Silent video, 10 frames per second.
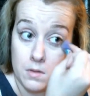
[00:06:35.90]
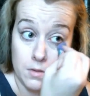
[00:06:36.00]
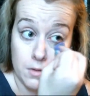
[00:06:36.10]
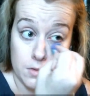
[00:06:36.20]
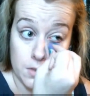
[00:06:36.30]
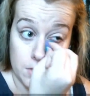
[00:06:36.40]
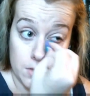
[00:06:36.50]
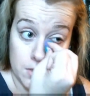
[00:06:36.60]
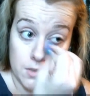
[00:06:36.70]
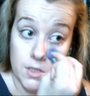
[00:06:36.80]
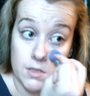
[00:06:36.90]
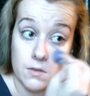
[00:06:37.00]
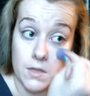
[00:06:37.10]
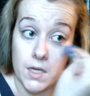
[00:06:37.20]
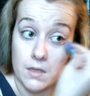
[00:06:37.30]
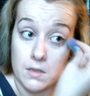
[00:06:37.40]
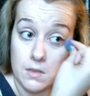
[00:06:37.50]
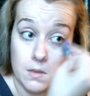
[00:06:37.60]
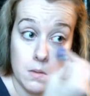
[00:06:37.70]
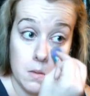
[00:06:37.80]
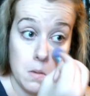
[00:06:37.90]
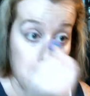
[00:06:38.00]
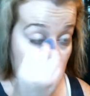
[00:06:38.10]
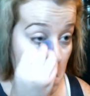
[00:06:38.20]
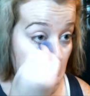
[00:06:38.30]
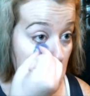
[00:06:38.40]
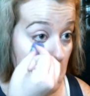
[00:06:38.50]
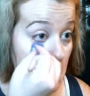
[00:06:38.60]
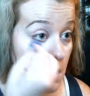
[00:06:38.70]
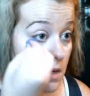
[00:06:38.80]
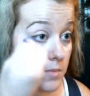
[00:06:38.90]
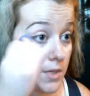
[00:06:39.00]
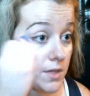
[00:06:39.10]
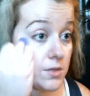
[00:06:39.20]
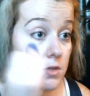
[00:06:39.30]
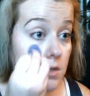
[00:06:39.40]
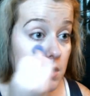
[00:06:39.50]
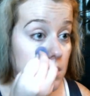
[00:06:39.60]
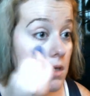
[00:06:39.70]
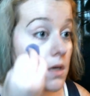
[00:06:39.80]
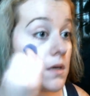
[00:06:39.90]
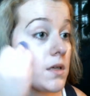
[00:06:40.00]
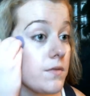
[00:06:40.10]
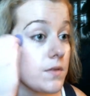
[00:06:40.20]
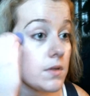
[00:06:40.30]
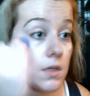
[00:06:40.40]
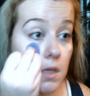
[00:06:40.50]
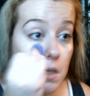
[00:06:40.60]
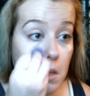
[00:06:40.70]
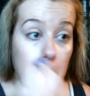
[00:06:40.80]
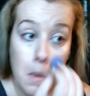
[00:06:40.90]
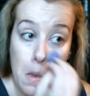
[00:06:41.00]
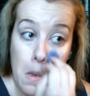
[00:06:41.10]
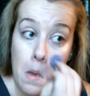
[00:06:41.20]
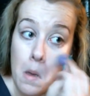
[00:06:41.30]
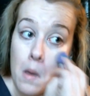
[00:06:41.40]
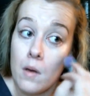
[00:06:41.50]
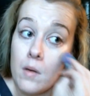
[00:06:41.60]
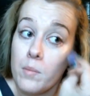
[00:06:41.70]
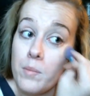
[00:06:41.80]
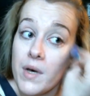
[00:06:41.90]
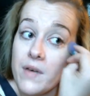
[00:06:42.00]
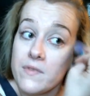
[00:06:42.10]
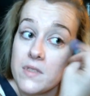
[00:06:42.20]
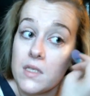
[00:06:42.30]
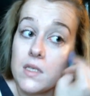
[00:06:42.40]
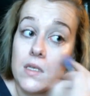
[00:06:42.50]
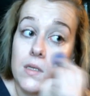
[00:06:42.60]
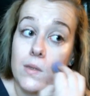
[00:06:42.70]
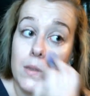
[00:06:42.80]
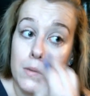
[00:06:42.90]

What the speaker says: Using just a gentle hand and making sure to get that evenly buffed in.